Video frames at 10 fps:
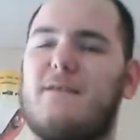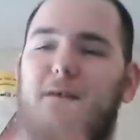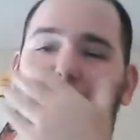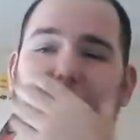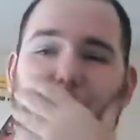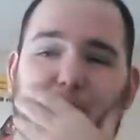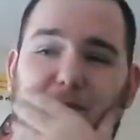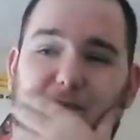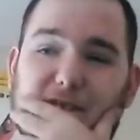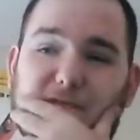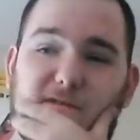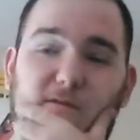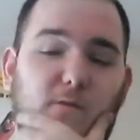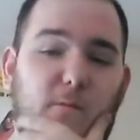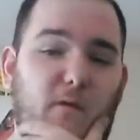Well, pretty
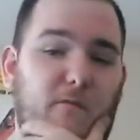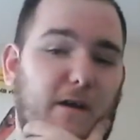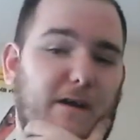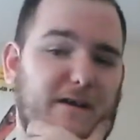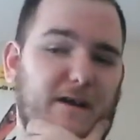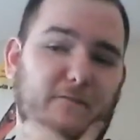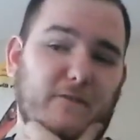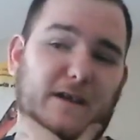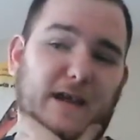two are both very Tough Flip